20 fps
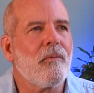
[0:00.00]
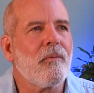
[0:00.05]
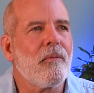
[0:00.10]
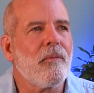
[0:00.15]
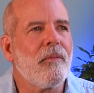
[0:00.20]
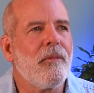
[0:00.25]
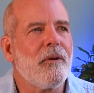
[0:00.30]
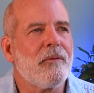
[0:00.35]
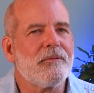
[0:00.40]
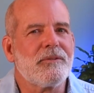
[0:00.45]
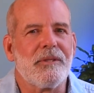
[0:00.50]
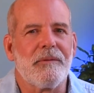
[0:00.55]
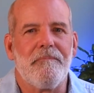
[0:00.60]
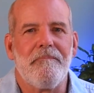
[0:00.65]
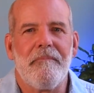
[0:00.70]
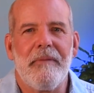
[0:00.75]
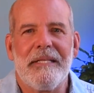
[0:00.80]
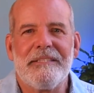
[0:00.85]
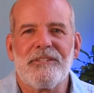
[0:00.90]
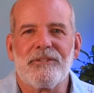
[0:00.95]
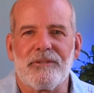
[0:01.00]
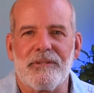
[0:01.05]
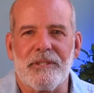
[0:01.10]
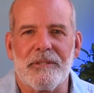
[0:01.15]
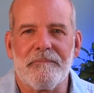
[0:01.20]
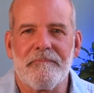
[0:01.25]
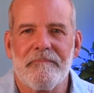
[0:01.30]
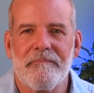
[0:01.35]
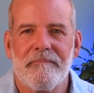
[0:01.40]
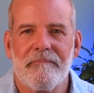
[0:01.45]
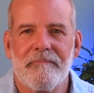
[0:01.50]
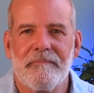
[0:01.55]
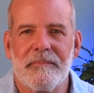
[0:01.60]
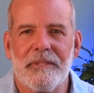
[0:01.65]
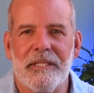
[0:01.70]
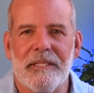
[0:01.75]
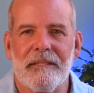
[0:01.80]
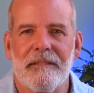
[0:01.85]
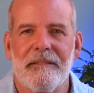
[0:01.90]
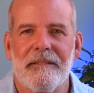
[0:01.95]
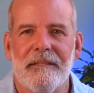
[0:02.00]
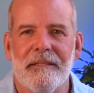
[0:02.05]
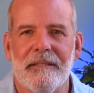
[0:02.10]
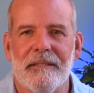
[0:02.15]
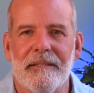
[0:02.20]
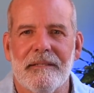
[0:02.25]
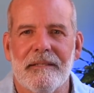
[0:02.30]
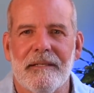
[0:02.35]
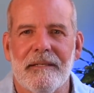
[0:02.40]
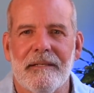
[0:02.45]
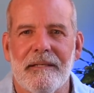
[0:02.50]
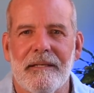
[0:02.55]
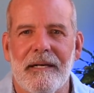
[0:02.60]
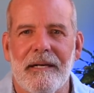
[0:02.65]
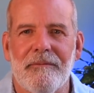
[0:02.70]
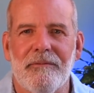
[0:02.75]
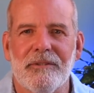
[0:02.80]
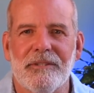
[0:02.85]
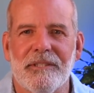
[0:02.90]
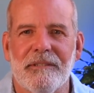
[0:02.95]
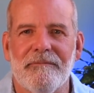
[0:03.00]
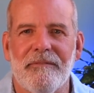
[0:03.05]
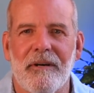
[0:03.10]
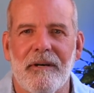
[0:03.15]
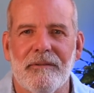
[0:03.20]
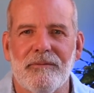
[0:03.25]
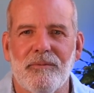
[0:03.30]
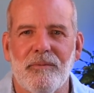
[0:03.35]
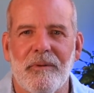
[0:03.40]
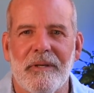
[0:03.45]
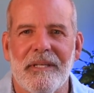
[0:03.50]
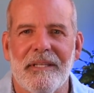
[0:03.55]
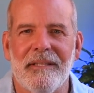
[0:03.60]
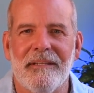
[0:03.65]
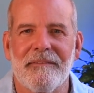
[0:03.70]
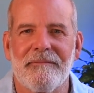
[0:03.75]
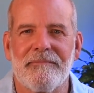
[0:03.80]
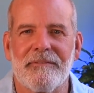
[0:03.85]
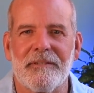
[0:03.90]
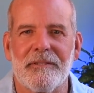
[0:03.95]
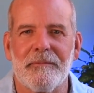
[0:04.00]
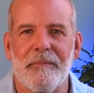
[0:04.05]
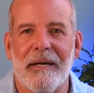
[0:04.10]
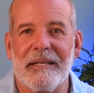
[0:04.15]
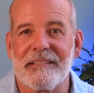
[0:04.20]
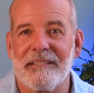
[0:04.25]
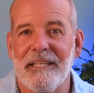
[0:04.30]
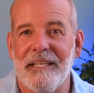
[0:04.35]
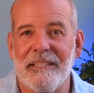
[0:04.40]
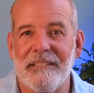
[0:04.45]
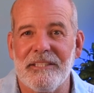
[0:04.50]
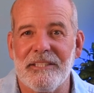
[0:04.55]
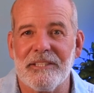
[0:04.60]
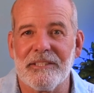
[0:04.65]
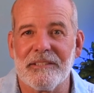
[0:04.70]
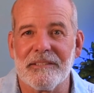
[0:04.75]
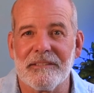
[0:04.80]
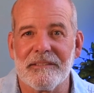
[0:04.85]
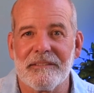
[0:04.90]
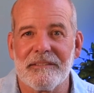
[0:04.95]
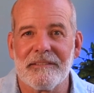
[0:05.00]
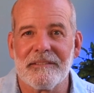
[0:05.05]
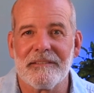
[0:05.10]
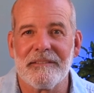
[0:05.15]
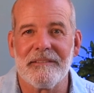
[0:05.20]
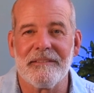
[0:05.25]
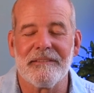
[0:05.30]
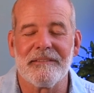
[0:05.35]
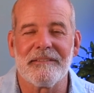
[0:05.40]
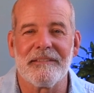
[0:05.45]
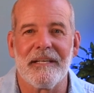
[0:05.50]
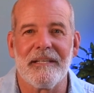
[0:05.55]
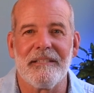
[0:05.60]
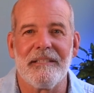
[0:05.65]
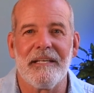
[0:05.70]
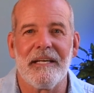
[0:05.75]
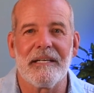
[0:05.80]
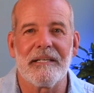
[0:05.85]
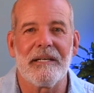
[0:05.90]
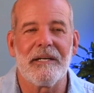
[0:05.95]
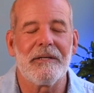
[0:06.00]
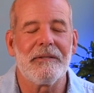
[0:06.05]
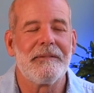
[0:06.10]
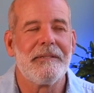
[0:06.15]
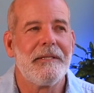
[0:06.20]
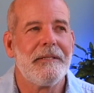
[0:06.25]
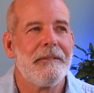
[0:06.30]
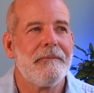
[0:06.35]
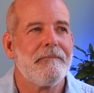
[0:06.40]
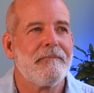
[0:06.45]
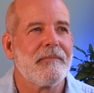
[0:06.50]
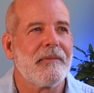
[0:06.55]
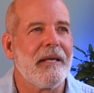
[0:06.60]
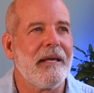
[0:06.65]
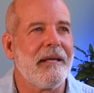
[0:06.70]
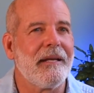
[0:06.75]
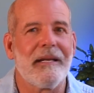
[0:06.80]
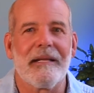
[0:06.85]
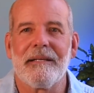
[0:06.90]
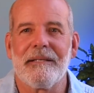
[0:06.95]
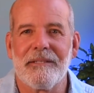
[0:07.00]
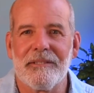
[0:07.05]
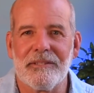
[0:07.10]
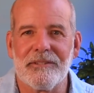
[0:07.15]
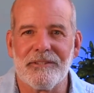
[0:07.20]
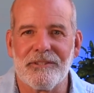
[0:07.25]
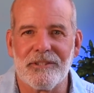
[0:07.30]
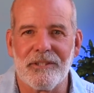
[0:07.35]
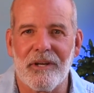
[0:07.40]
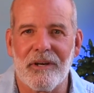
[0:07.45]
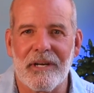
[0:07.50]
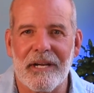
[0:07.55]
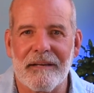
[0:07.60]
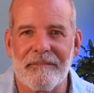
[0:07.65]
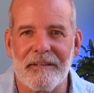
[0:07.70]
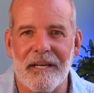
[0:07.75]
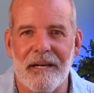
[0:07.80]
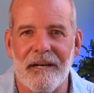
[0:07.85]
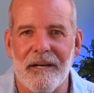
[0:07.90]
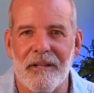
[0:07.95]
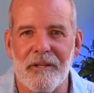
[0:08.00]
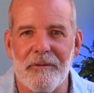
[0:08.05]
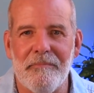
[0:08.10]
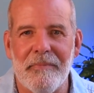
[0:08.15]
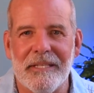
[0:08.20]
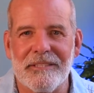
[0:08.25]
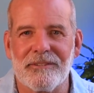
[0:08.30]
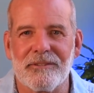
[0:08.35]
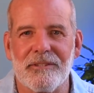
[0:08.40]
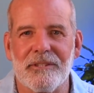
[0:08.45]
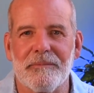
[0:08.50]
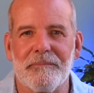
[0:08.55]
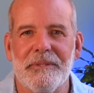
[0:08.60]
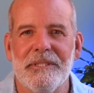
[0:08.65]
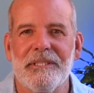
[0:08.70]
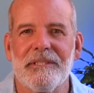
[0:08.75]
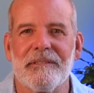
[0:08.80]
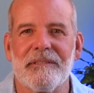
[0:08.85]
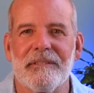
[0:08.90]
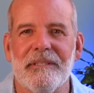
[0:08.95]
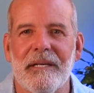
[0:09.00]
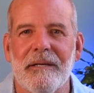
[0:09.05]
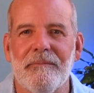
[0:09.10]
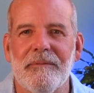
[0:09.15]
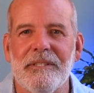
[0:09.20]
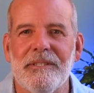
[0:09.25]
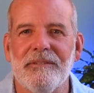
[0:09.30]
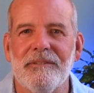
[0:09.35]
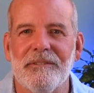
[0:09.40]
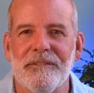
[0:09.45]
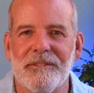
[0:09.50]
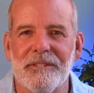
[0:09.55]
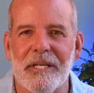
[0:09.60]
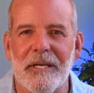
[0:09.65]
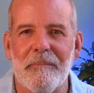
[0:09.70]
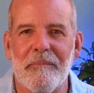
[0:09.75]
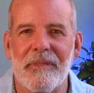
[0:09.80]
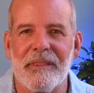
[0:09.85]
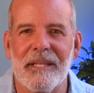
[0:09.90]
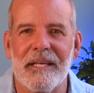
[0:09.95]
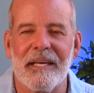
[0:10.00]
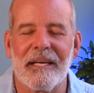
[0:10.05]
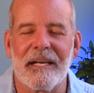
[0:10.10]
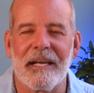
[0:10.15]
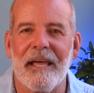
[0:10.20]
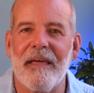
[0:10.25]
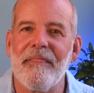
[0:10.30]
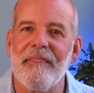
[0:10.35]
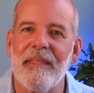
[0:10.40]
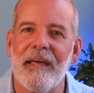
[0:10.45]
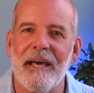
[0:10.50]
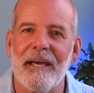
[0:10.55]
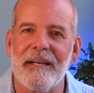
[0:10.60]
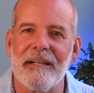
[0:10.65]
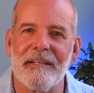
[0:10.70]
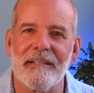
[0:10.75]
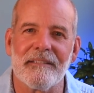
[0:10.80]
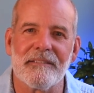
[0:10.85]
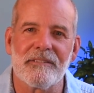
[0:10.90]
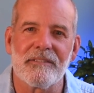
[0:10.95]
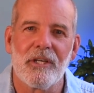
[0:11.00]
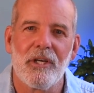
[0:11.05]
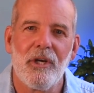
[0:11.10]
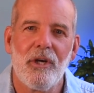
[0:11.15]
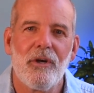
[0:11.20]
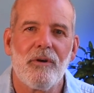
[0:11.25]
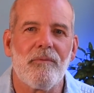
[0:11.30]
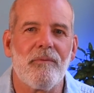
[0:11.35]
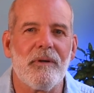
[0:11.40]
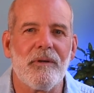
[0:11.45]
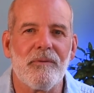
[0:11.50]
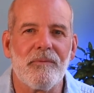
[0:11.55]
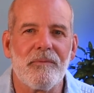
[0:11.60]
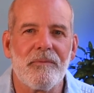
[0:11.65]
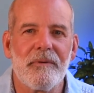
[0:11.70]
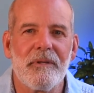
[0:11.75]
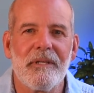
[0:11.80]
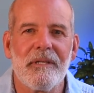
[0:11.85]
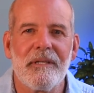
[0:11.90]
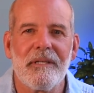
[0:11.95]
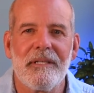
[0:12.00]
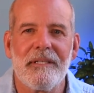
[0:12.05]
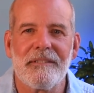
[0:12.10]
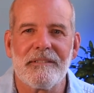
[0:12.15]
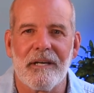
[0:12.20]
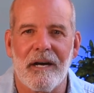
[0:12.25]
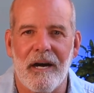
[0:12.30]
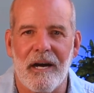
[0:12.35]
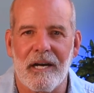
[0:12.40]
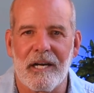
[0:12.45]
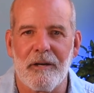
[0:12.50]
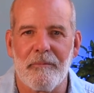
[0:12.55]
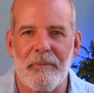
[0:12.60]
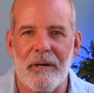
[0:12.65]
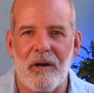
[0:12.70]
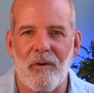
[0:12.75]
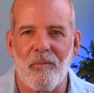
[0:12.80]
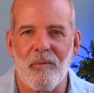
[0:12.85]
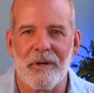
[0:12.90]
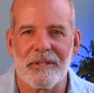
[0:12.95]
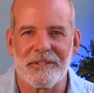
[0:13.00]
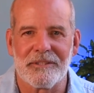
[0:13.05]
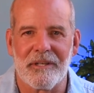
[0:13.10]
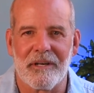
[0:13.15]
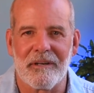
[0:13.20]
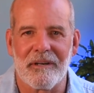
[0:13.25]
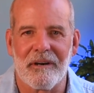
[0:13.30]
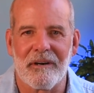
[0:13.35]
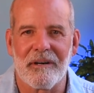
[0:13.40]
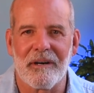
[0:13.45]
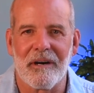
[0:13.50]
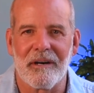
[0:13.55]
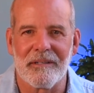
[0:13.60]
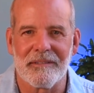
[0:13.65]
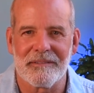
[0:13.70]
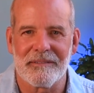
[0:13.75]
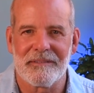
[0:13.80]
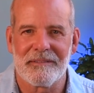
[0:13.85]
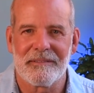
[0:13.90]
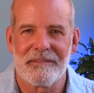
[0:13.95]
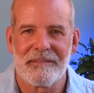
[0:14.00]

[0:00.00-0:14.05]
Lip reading: There was a men's group that I was involved with for about 10 years in San Diego. And here in Sedona, I've got another men's group here, and we do the same thing. And that is, we really talk about what's on our hearts.